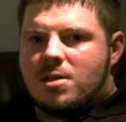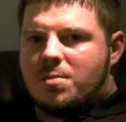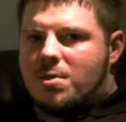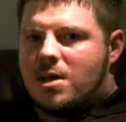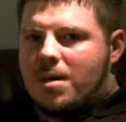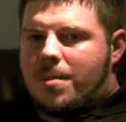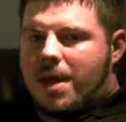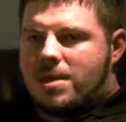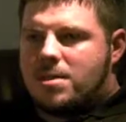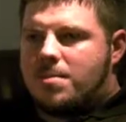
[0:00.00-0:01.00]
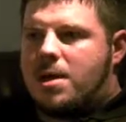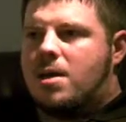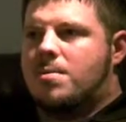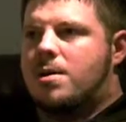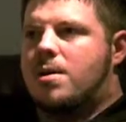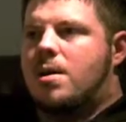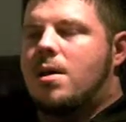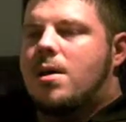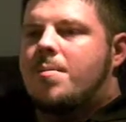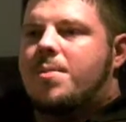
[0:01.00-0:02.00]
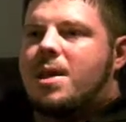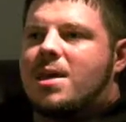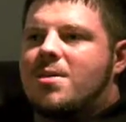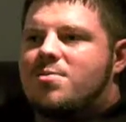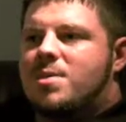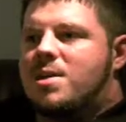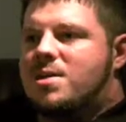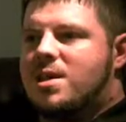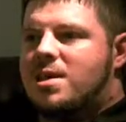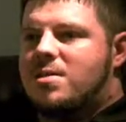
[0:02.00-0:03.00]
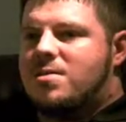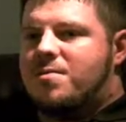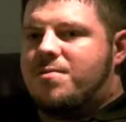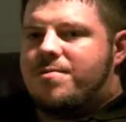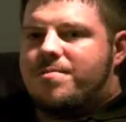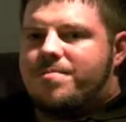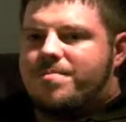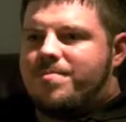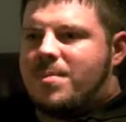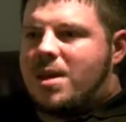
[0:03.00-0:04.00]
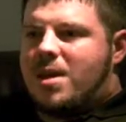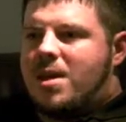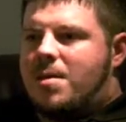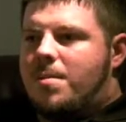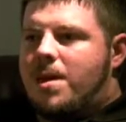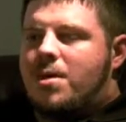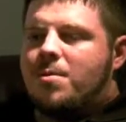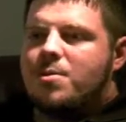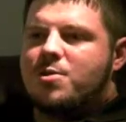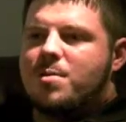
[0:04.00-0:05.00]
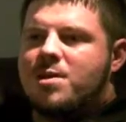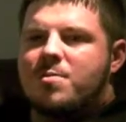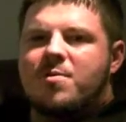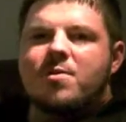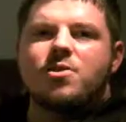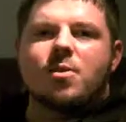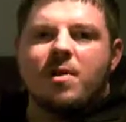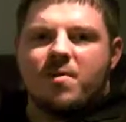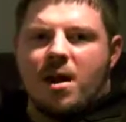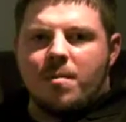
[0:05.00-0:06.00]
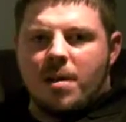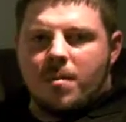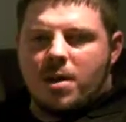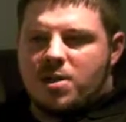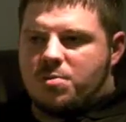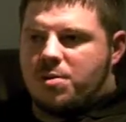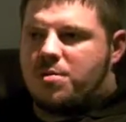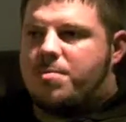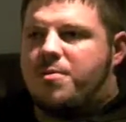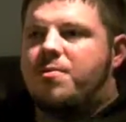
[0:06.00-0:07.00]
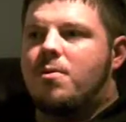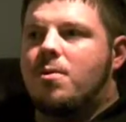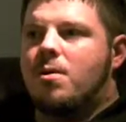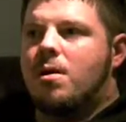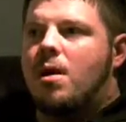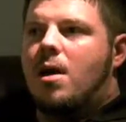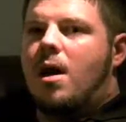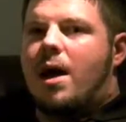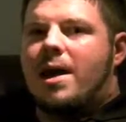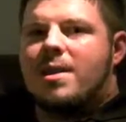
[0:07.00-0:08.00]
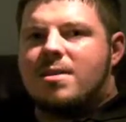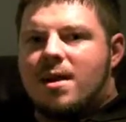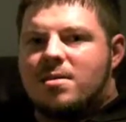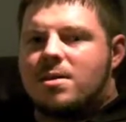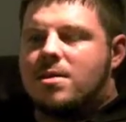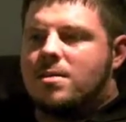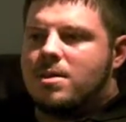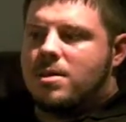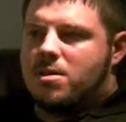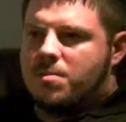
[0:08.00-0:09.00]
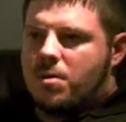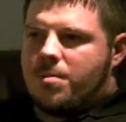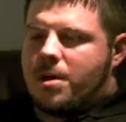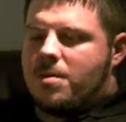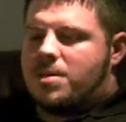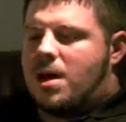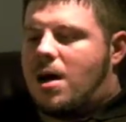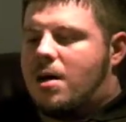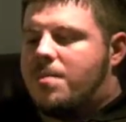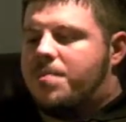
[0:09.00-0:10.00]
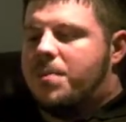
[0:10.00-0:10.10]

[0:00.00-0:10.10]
smoke down past the band, but it gives me a sense of, it almost makes me feel as though I've got my money's worth before I hit that tunnel and the smoke becomes hot.